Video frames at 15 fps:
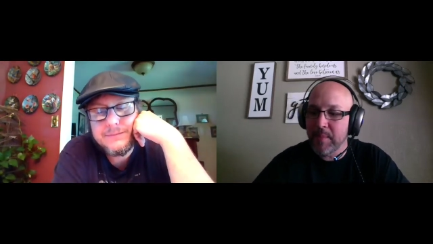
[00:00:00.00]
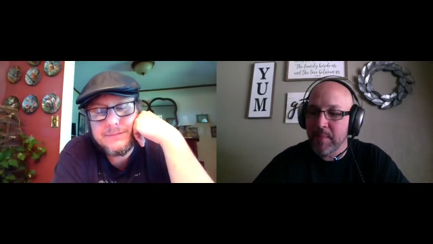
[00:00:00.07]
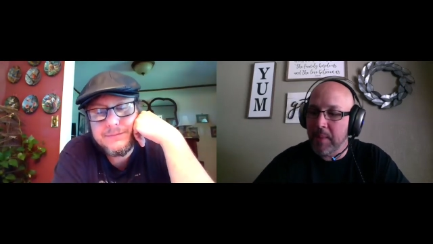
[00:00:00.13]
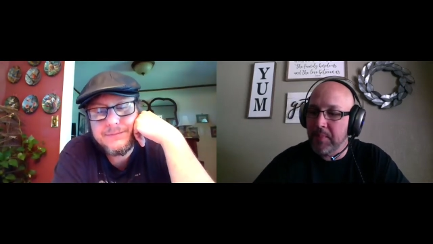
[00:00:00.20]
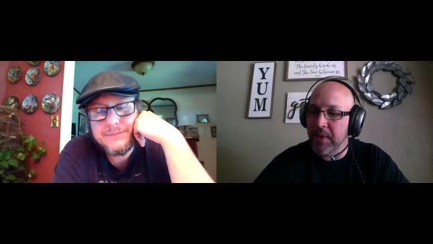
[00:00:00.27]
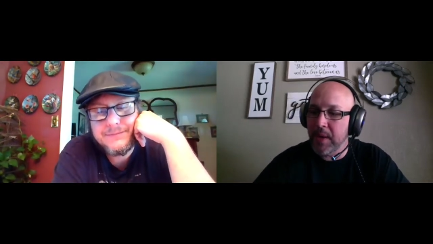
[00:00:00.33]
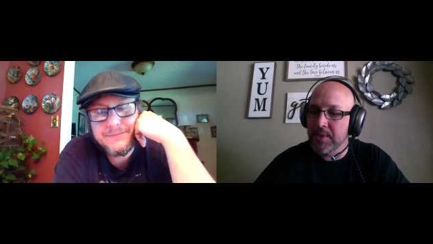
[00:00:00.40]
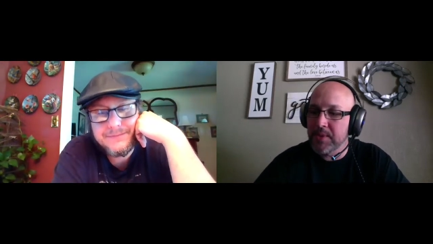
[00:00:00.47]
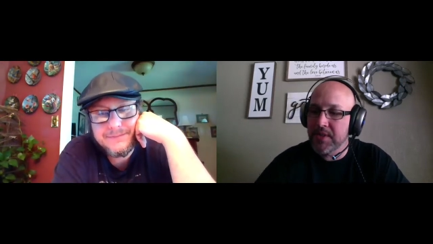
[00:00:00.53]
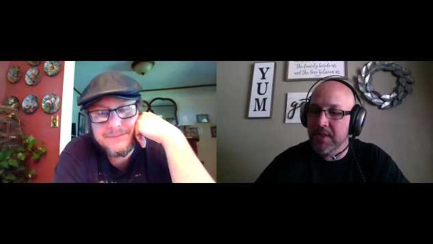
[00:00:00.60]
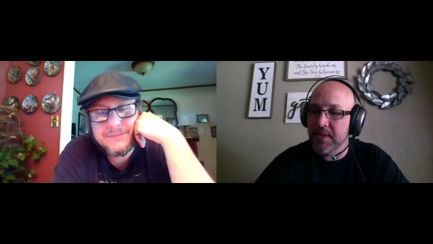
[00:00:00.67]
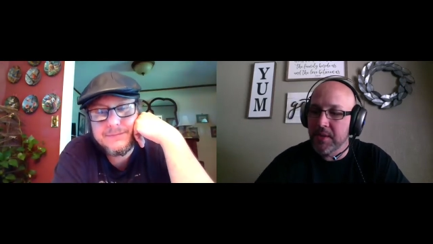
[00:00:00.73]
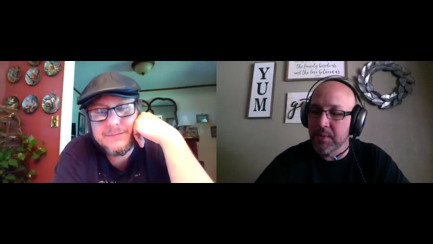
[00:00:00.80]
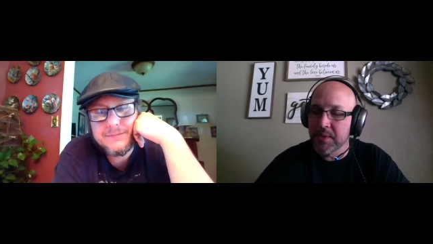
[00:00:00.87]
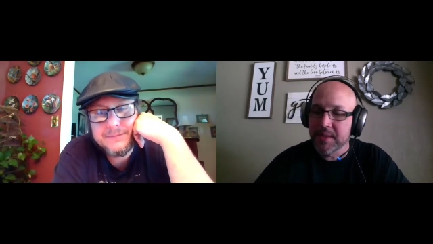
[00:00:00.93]
Speaker 1: I promised you that
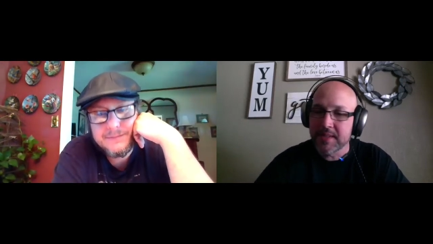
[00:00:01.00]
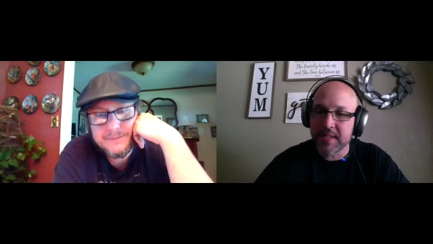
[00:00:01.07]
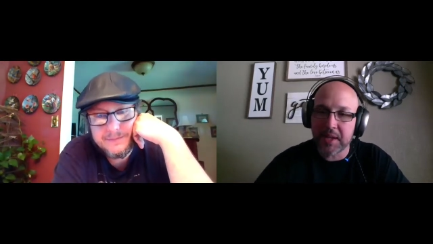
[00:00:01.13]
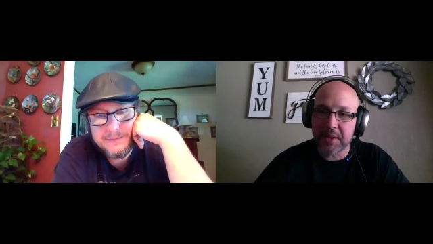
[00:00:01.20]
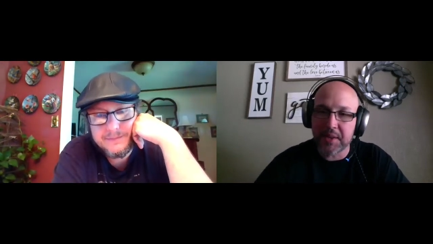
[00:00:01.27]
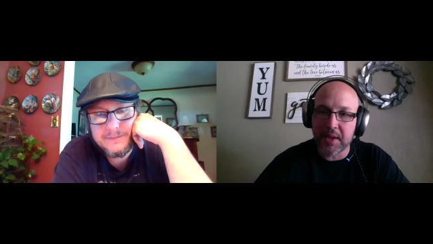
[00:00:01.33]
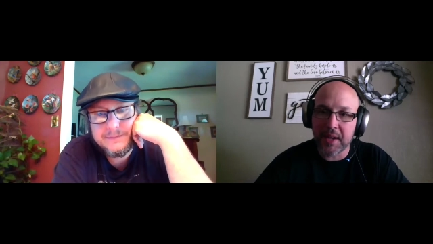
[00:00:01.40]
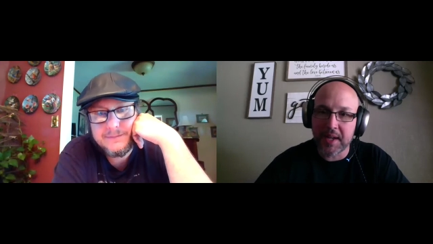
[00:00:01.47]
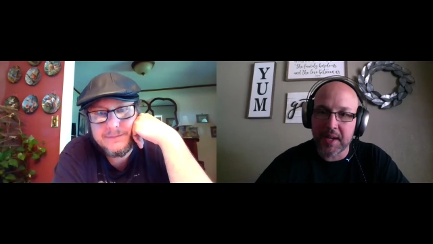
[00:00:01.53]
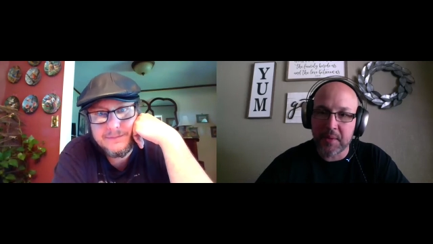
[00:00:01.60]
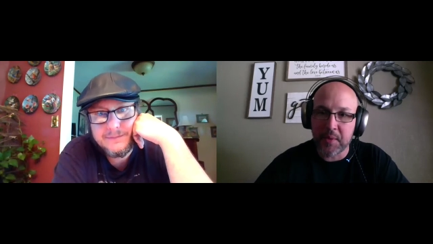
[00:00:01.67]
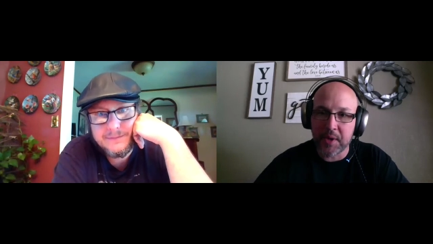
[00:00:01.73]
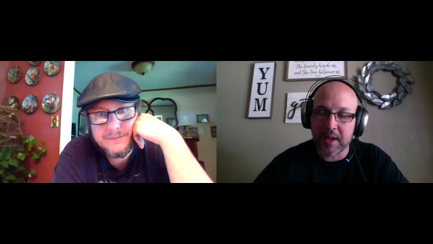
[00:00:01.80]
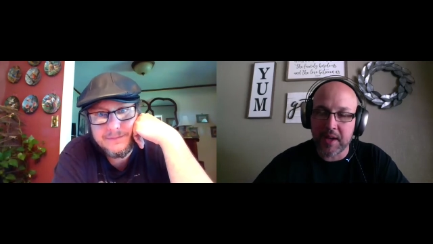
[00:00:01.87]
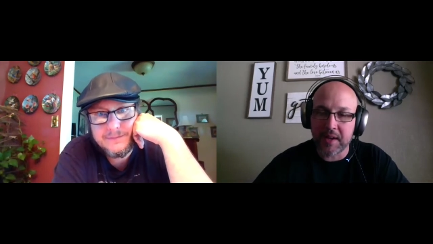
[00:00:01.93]
it wouldn't take long, and I
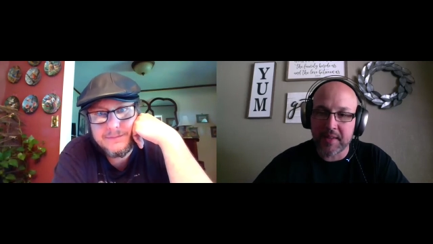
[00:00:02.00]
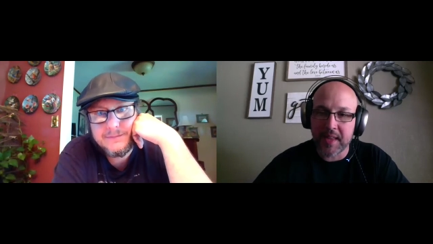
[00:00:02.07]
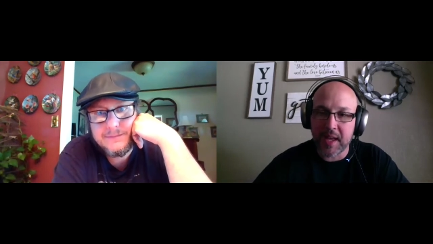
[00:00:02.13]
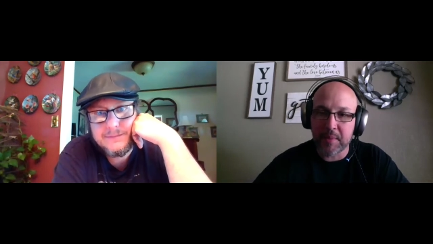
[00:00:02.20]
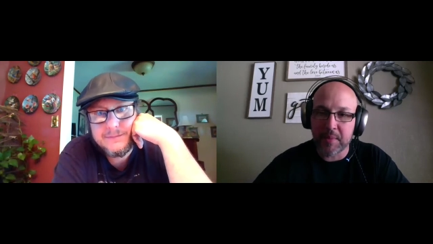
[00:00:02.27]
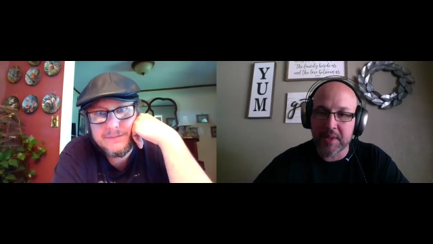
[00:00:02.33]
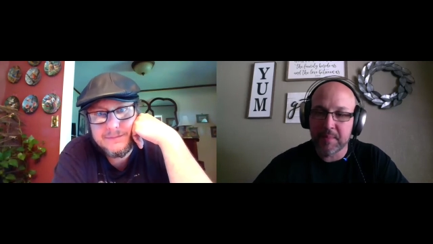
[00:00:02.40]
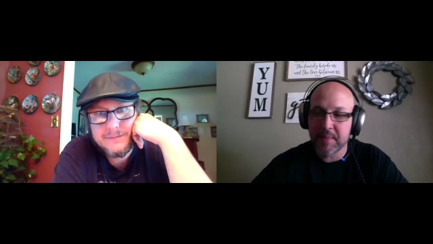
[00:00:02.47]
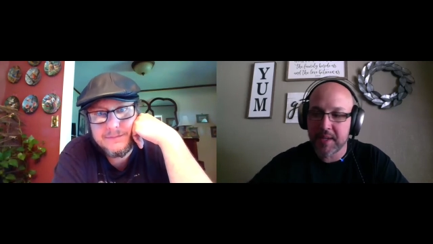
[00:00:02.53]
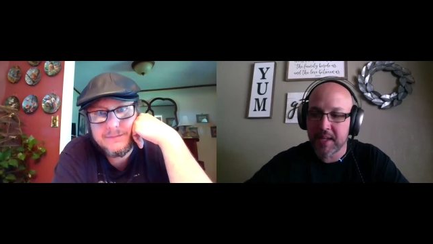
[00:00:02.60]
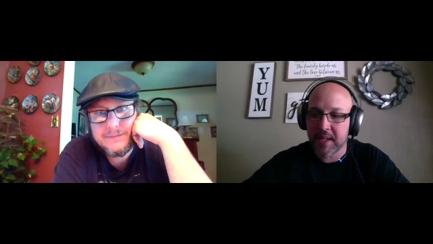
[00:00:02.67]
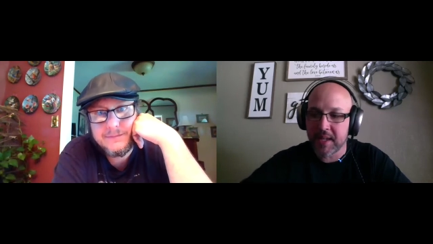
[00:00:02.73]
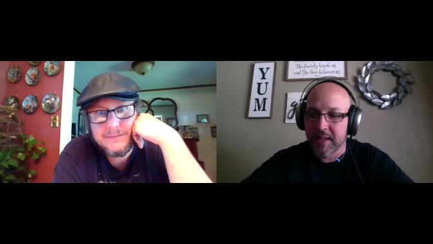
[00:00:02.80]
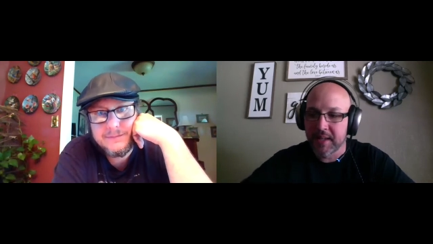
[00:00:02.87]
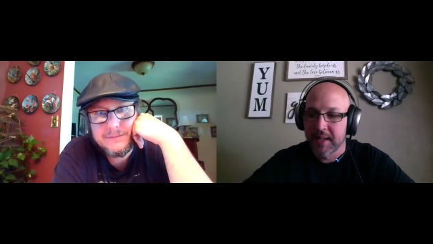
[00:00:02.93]
want to honor that. But let me
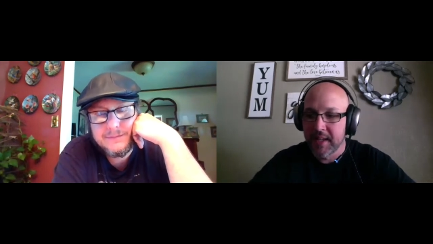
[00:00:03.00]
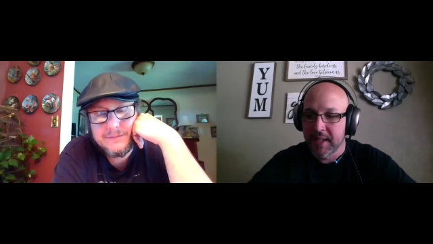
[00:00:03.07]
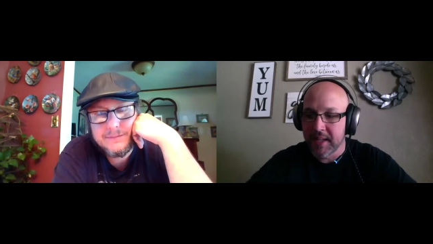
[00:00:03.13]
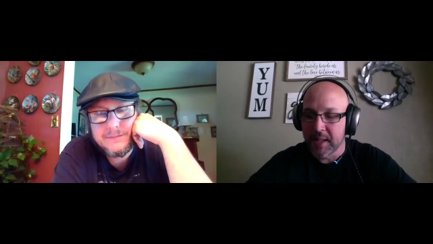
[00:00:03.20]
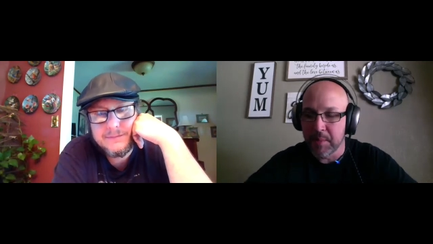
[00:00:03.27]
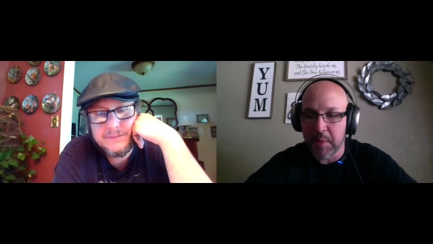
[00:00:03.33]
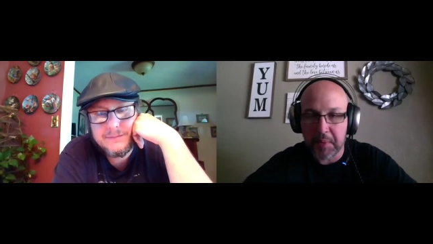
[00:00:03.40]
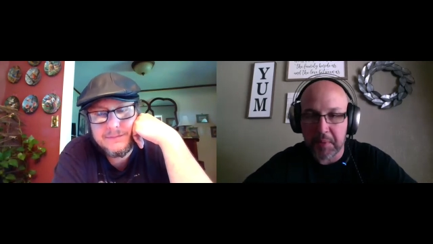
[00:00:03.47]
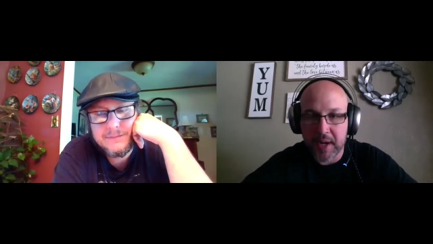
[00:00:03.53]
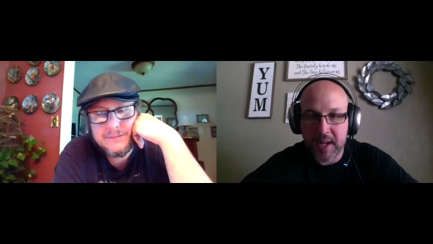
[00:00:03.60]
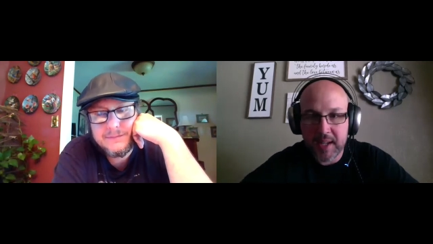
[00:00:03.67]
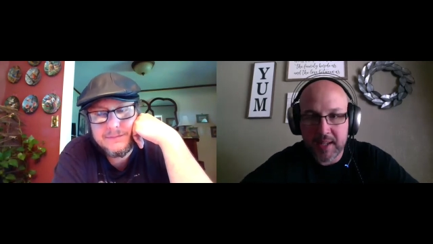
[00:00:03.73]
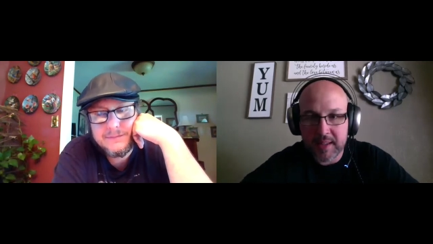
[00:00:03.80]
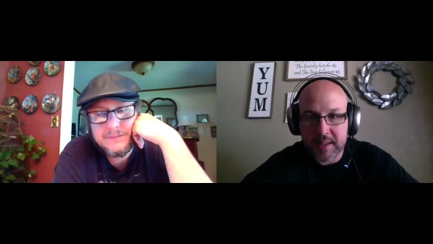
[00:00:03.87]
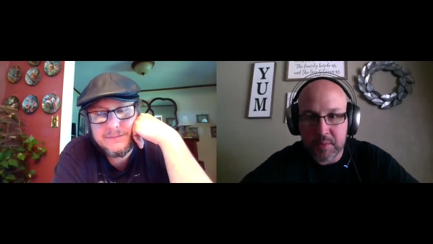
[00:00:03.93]
uh, let me
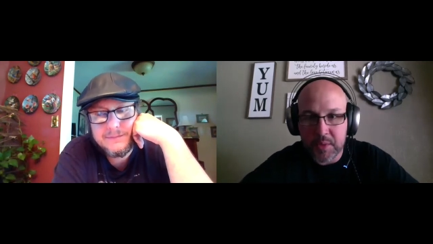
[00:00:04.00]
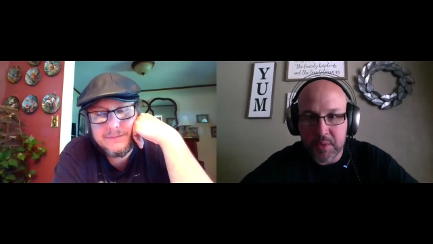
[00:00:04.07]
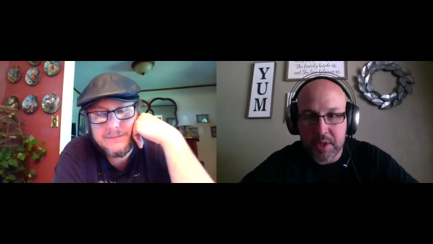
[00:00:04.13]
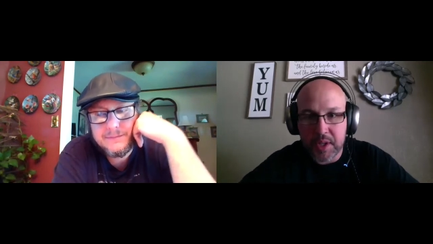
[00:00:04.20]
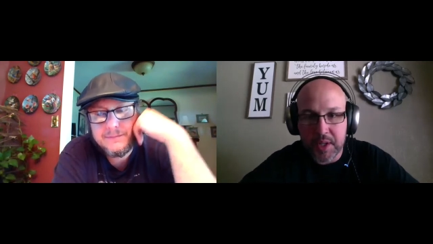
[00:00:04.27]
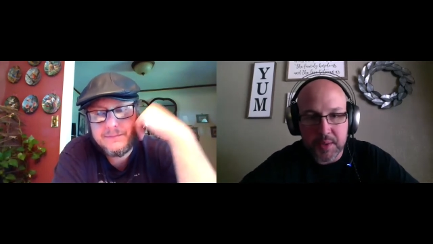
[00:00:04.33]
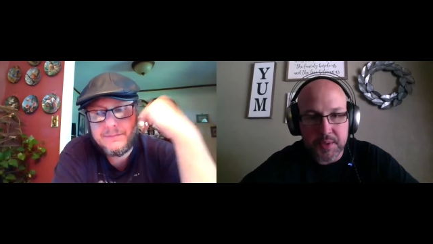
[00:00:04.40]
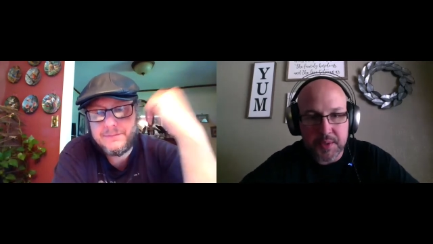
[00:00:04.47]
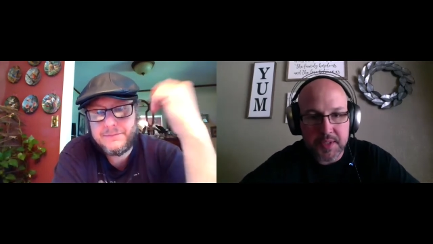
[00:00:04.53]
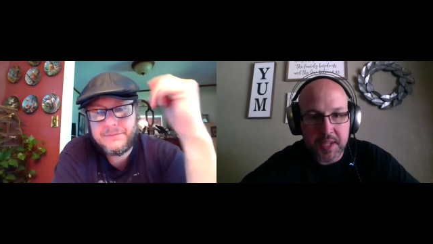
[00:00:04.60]
pray, and then we'll close. Is that